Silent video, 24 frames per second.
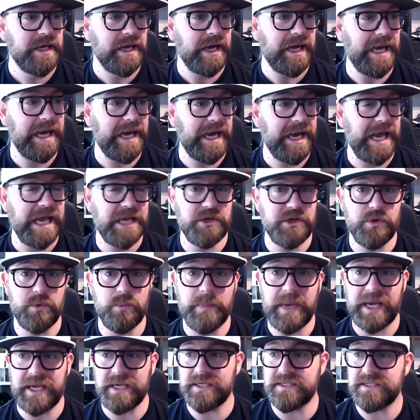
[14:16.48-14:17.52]
And you
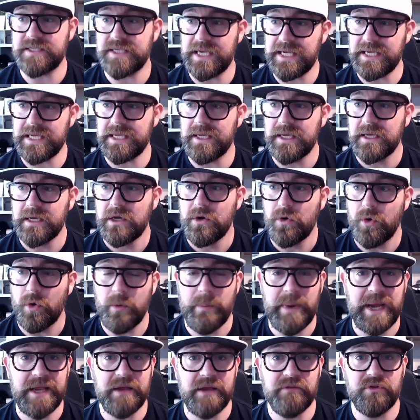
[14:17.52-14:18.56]
may see,
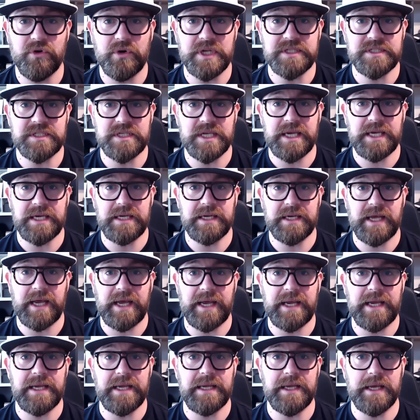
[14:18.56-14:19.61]
or may have already seen,
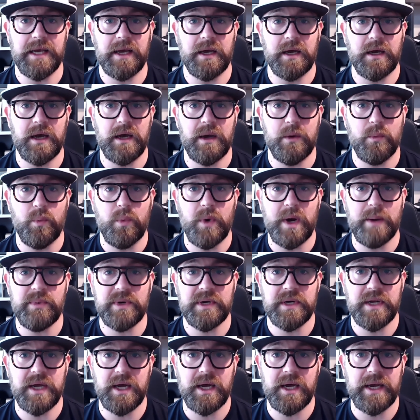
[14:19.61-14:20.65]
a
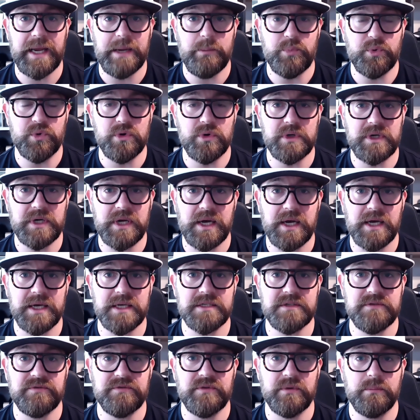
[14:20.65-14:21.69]
webinar, a
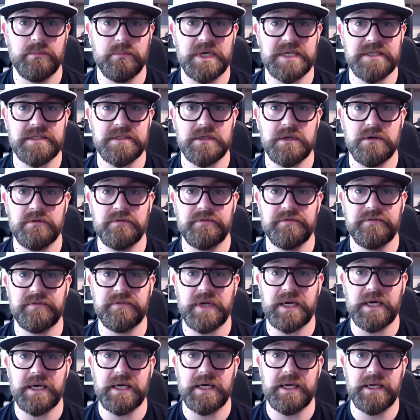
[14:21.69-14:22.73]
broadcast from myself
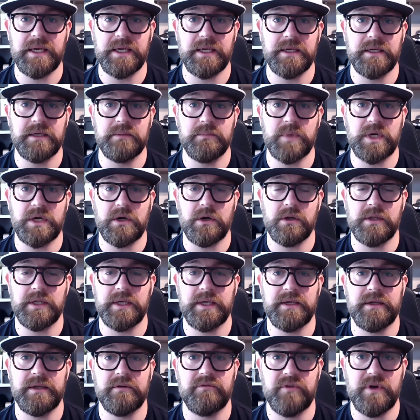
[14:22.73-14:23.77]
and my
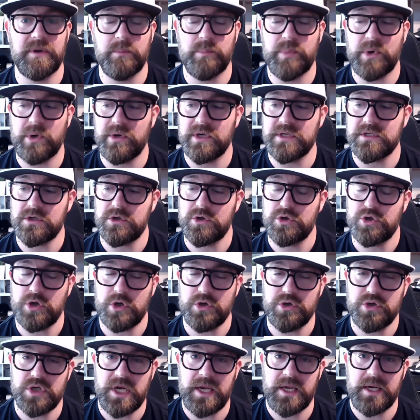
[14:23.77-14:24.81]
colleague and friend Boaz
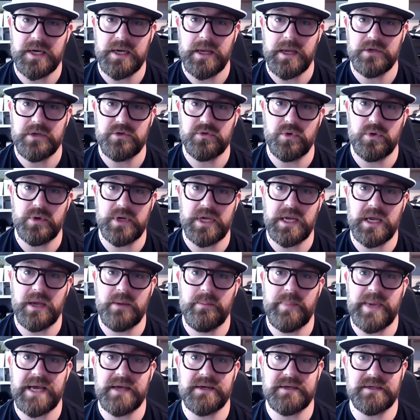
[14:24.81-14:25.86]
Shoshan talking
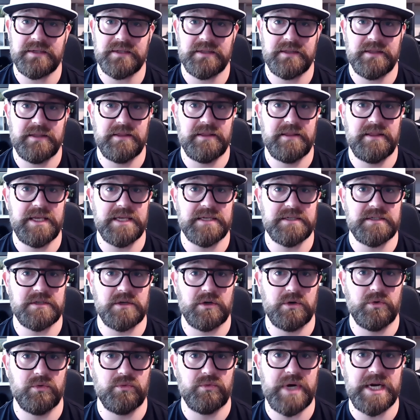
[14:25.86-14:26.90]
about this
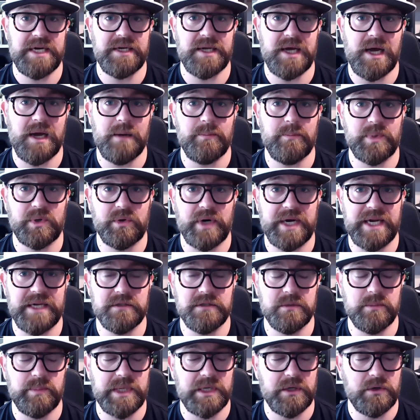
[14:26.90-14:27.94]
great
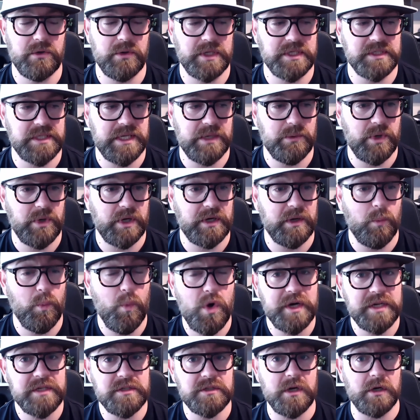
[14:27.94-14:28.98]
upgrade to Bitcoin's network and
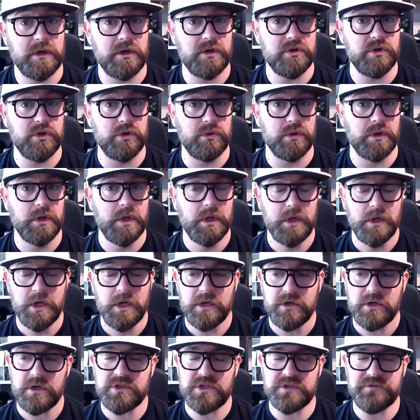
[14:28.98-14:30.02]
what it's going to do,
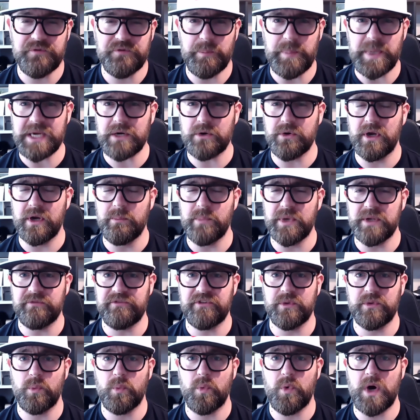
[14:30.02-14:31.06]
not just for Bitcoin, but
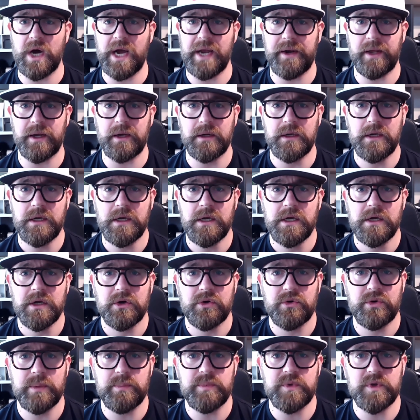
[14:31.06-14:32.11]
for the wider
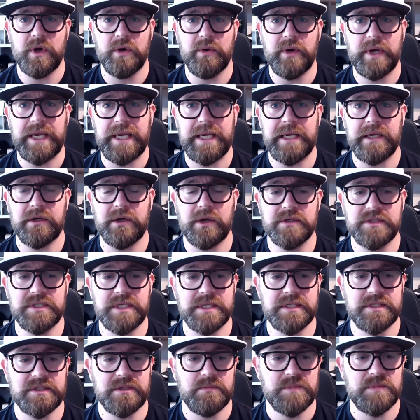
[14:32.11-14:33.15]
crypto
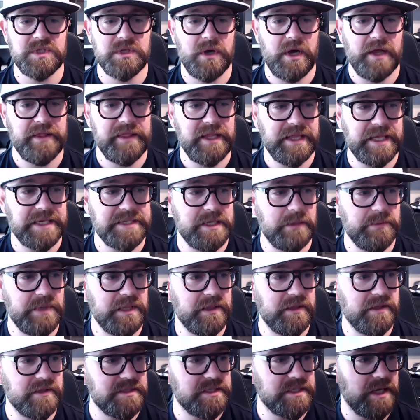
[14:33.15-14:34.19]
ecosystem. So I think that's
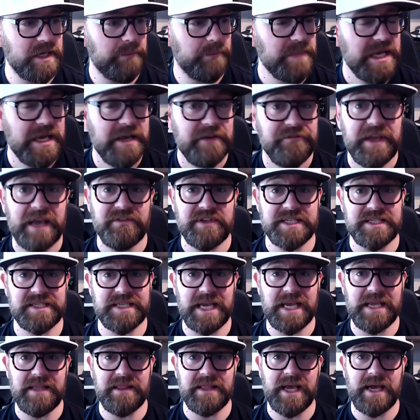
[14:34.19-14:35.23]
something that if you haven't
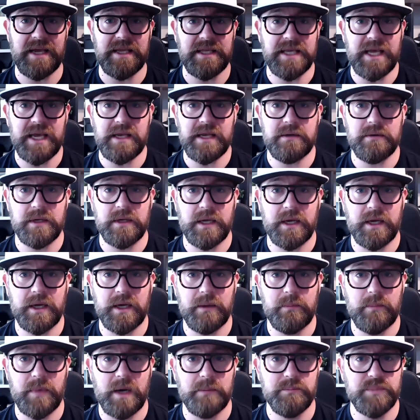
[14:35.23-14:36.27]
seen that yet,
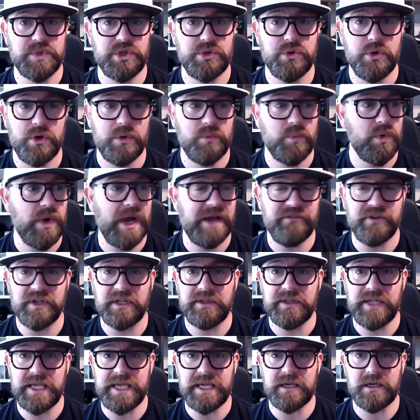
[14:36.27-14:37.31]
I'm sure we'll have a
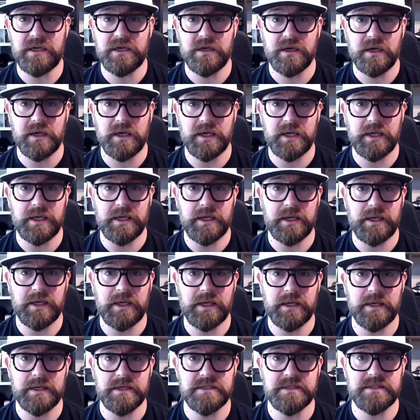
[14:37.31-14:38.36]
link
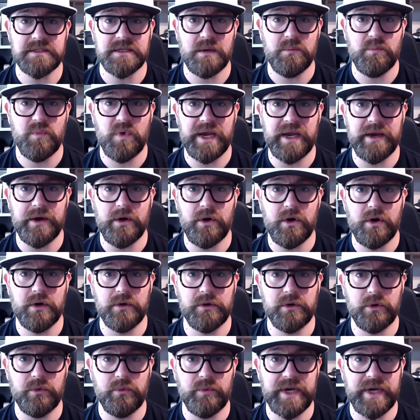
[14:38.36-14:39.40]
somewhere on
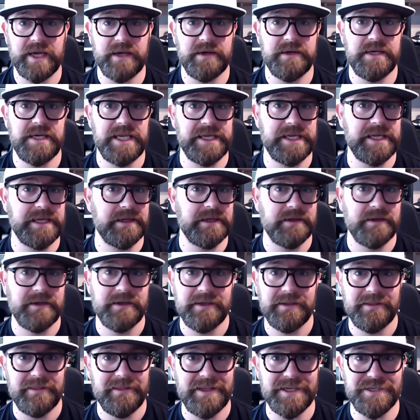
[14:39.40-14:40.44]
around near
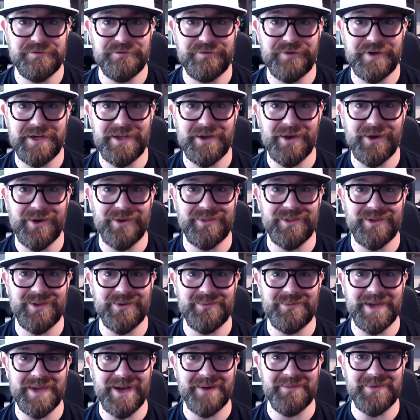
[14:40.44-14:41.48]
this video that you'll
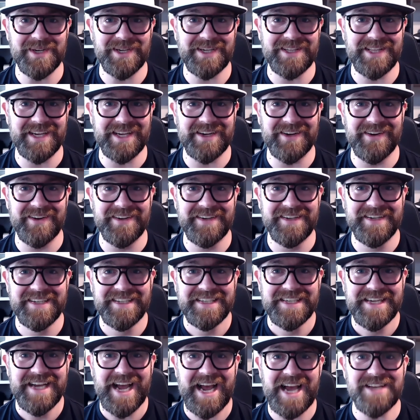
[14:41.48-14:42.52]
be able to click on
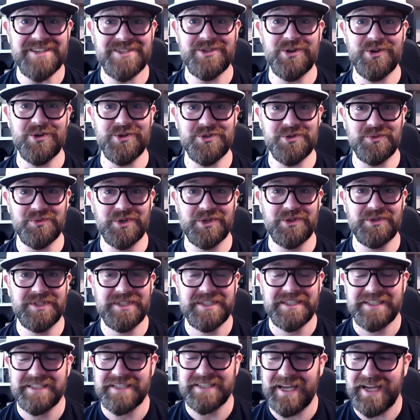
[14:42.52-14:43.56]
as usual
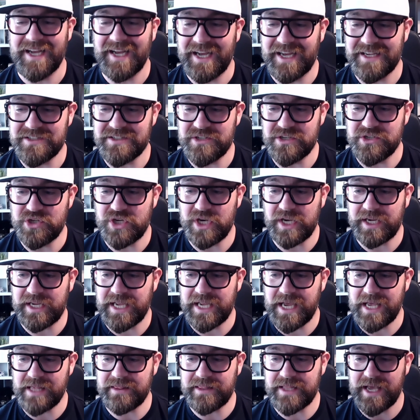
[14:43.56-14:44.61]
to check
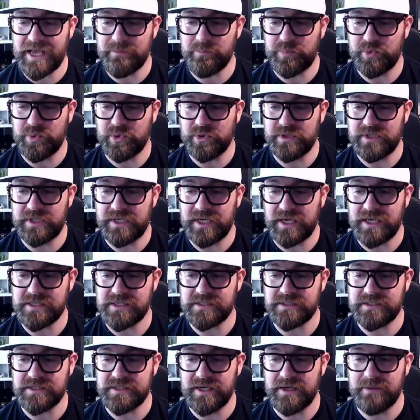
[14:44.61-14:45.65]
out that
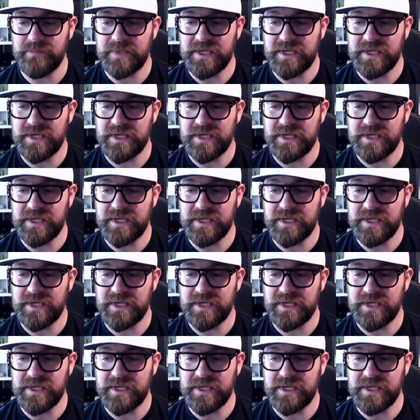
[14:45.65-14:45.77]
broadcast.